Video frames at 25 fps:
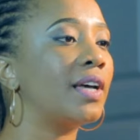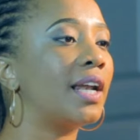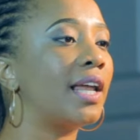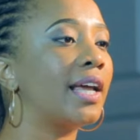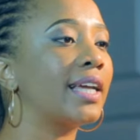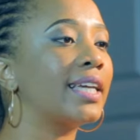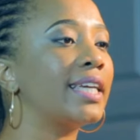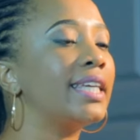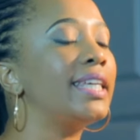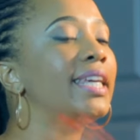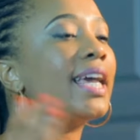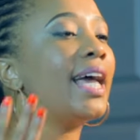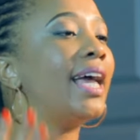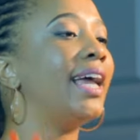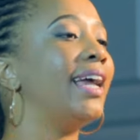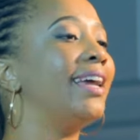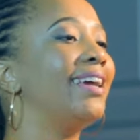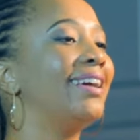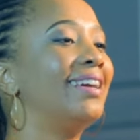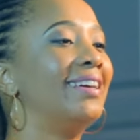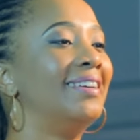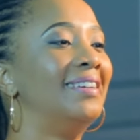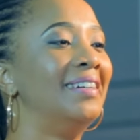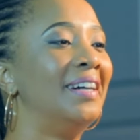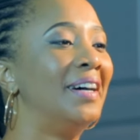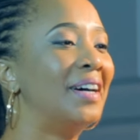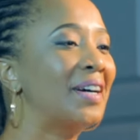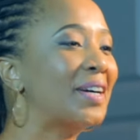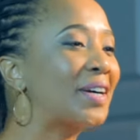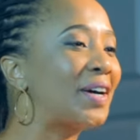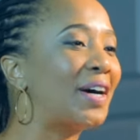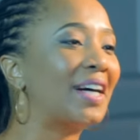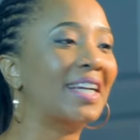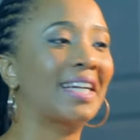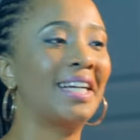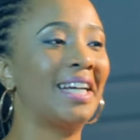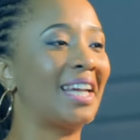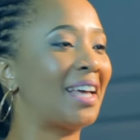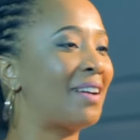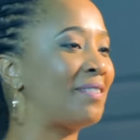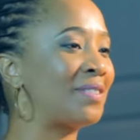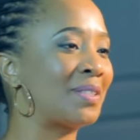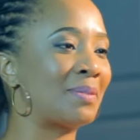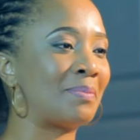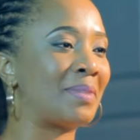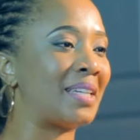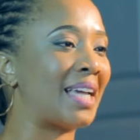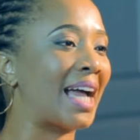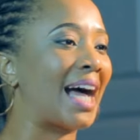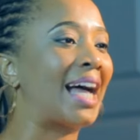you're like, yay, God
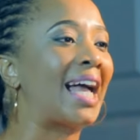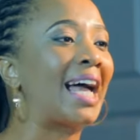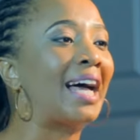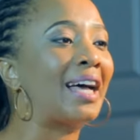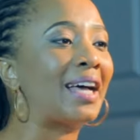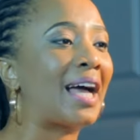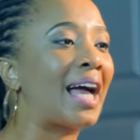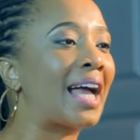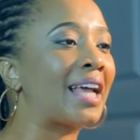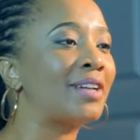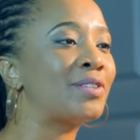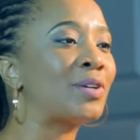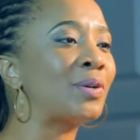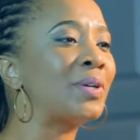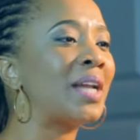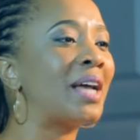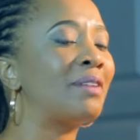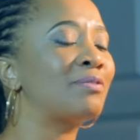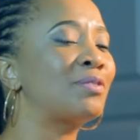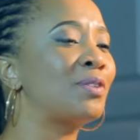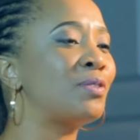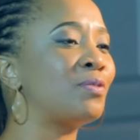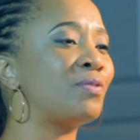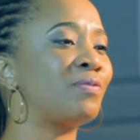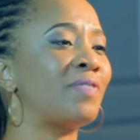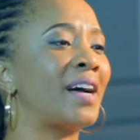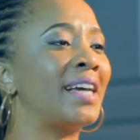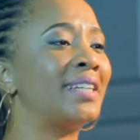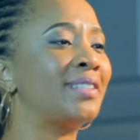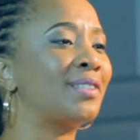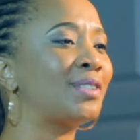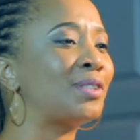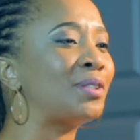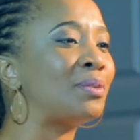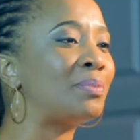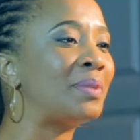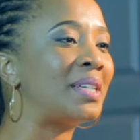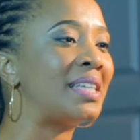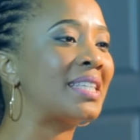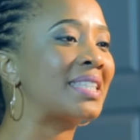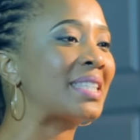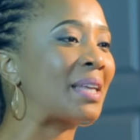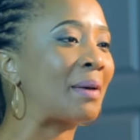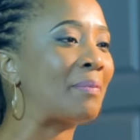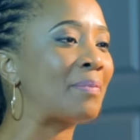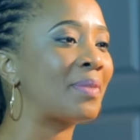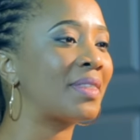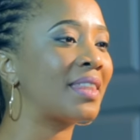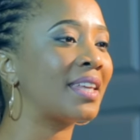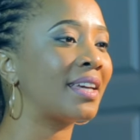loves me. I don't have to fight to be
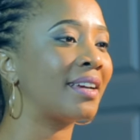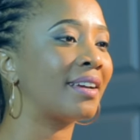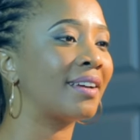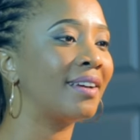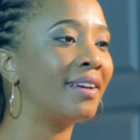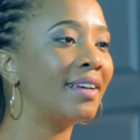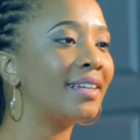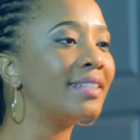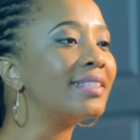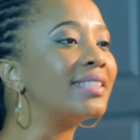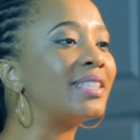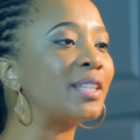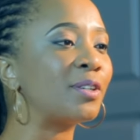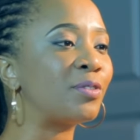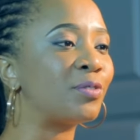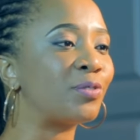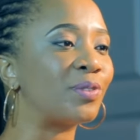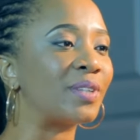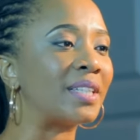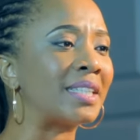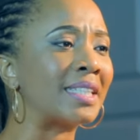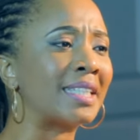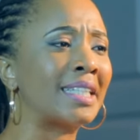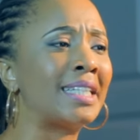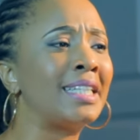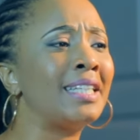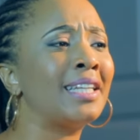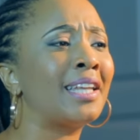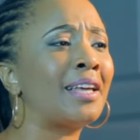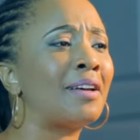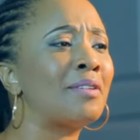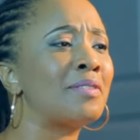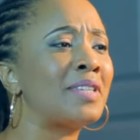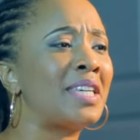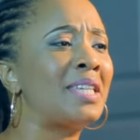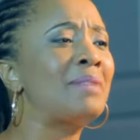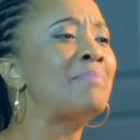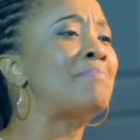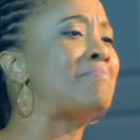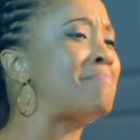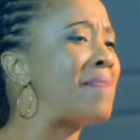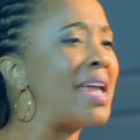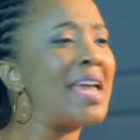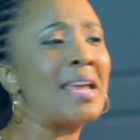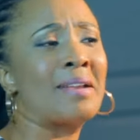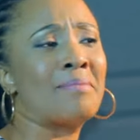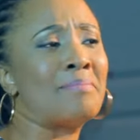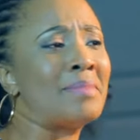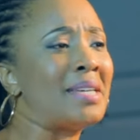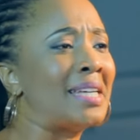something different. He
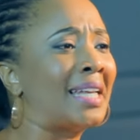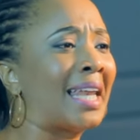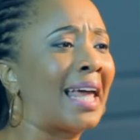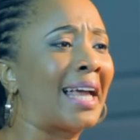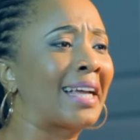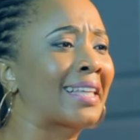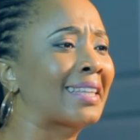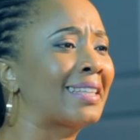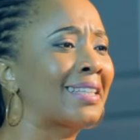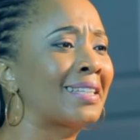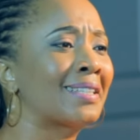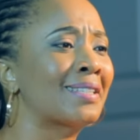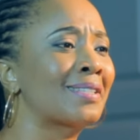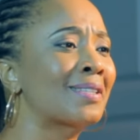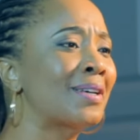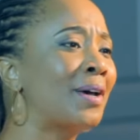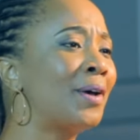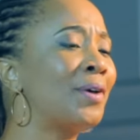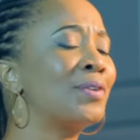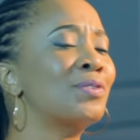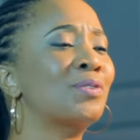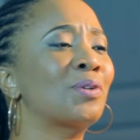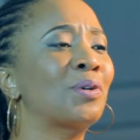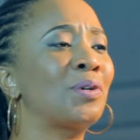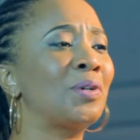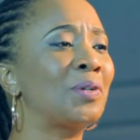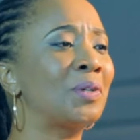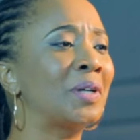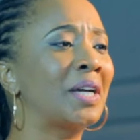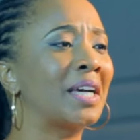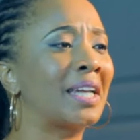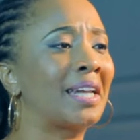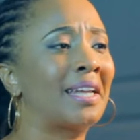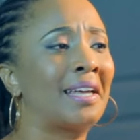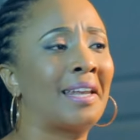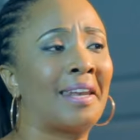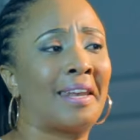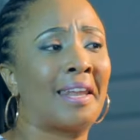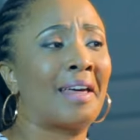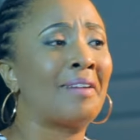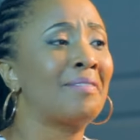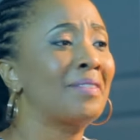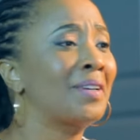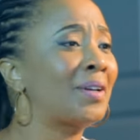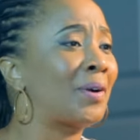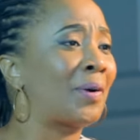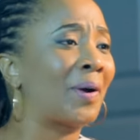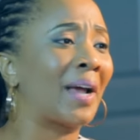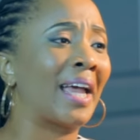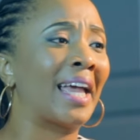made me like this, so you're gonna
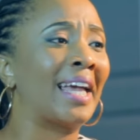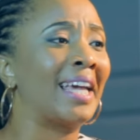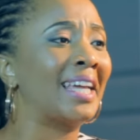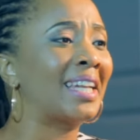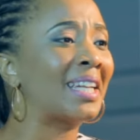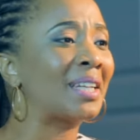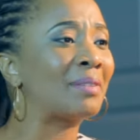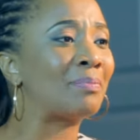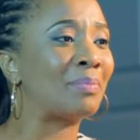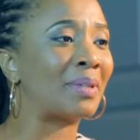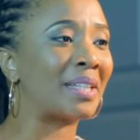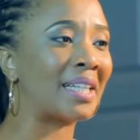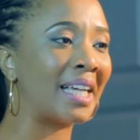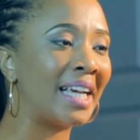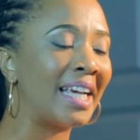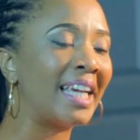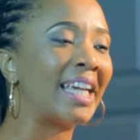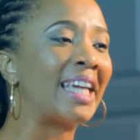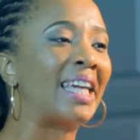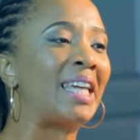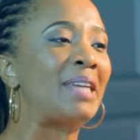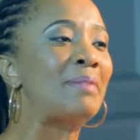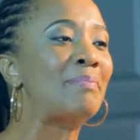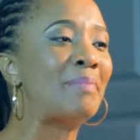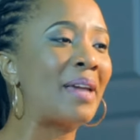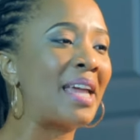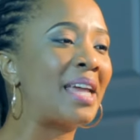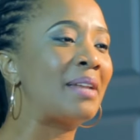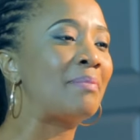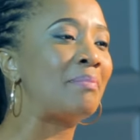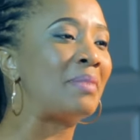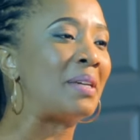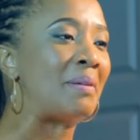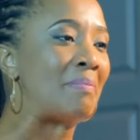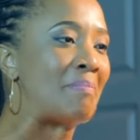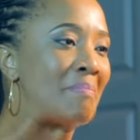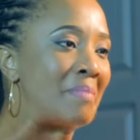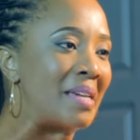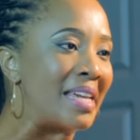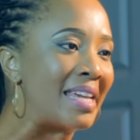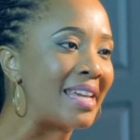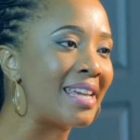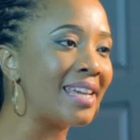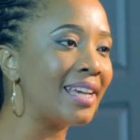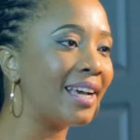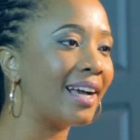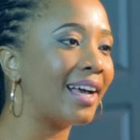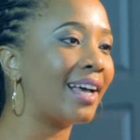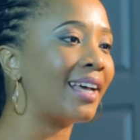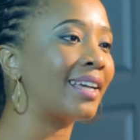love it or hate it, but he made me
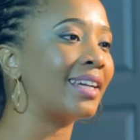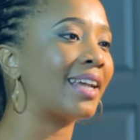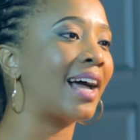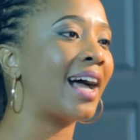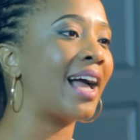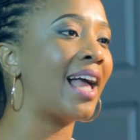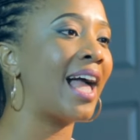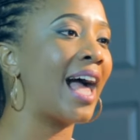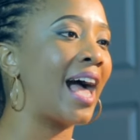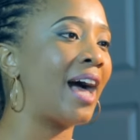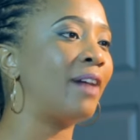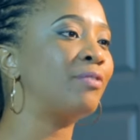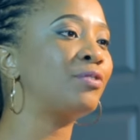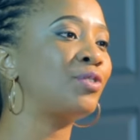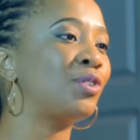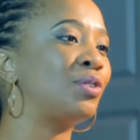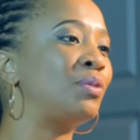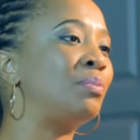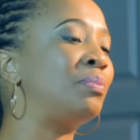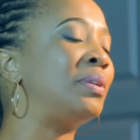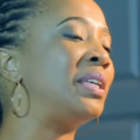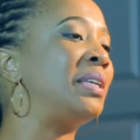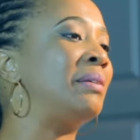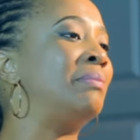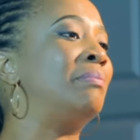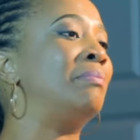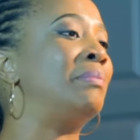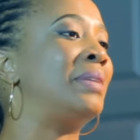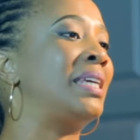me, and I have to be